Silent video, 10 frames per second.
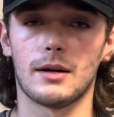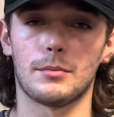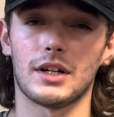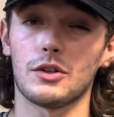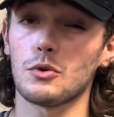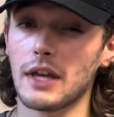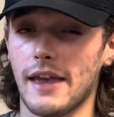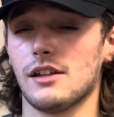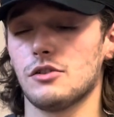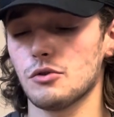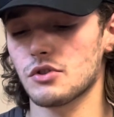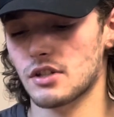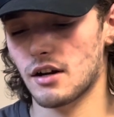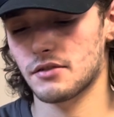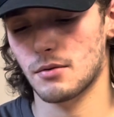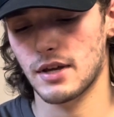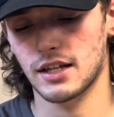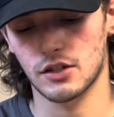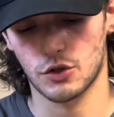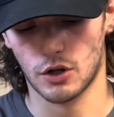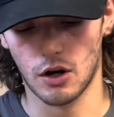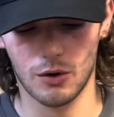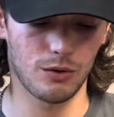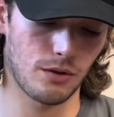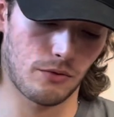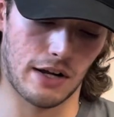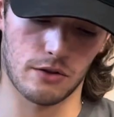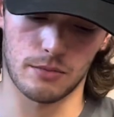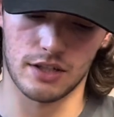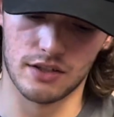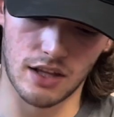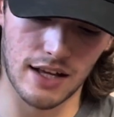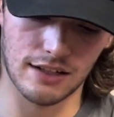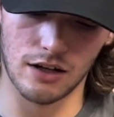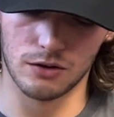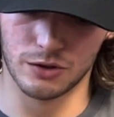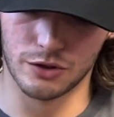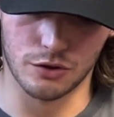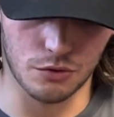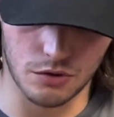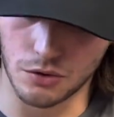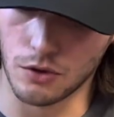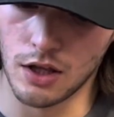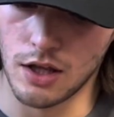but you can do stuff to make it your own, rather be a slide color, do a little,